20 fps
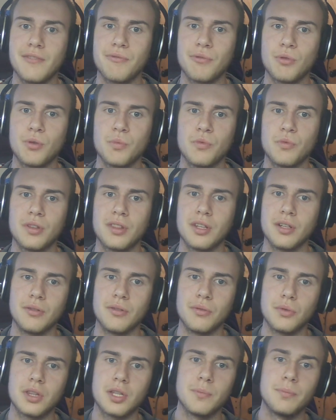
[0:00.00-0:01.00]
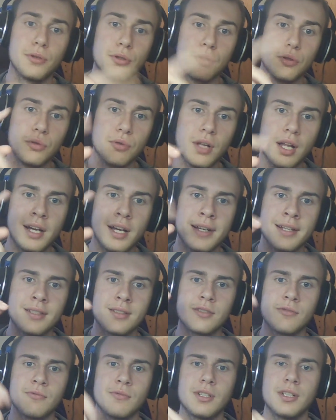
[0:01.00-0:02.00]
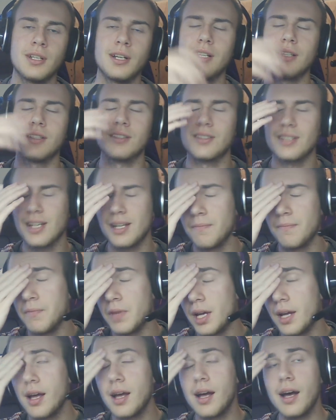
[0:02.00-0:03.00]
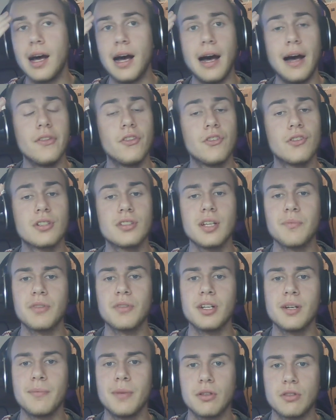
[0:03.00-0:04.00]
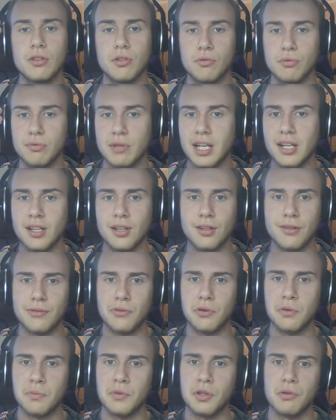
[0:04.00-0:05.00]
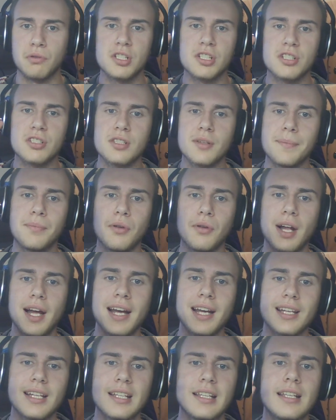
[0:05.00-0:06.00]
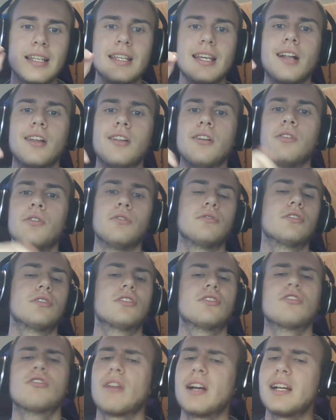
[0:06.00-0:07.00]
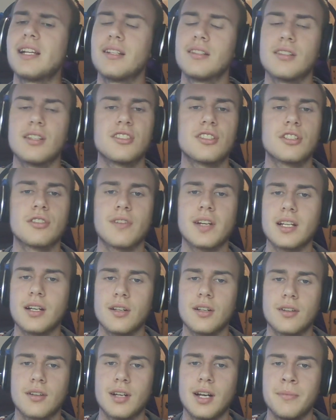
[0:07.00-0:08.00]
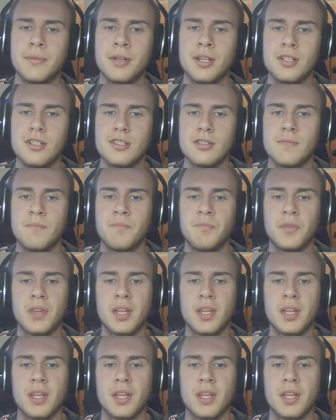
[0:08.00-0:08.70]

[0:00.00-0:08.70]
form with the blue lines and whatnot instead. There's something about the regular form though, just the black and the yellow. Great, such a great color combination.